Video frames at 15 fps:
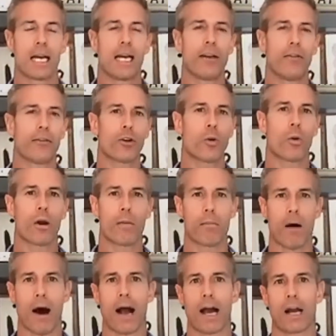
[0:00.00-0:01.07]
if you're a
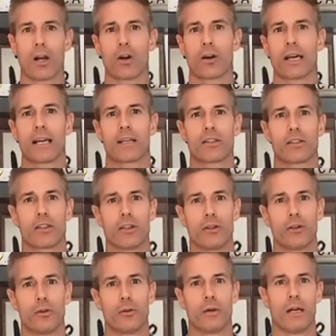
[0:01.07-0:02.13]
buyer looking
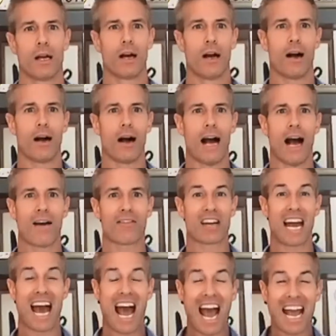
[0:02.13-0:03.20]
to have
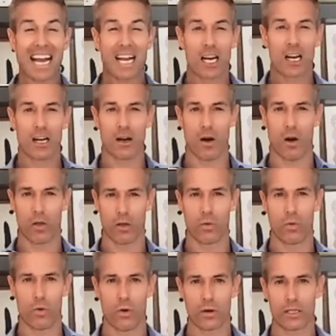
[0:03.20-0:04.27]
an acre on the
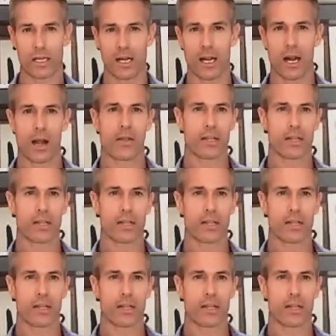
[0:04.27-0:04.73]
water,